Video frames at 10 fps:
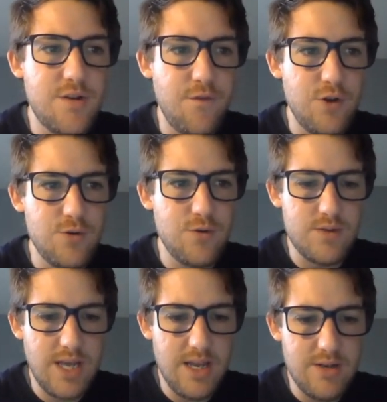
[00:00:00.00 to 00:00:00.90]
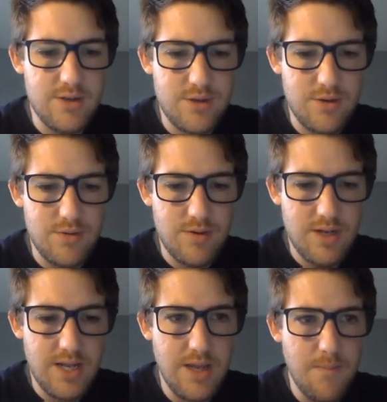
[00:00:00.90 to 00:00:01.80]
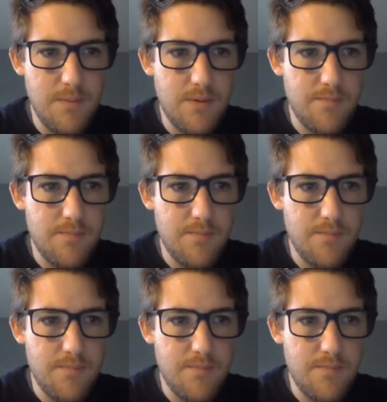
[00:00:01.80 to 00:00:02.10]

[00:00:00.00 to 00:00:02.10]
fuels into LEAP.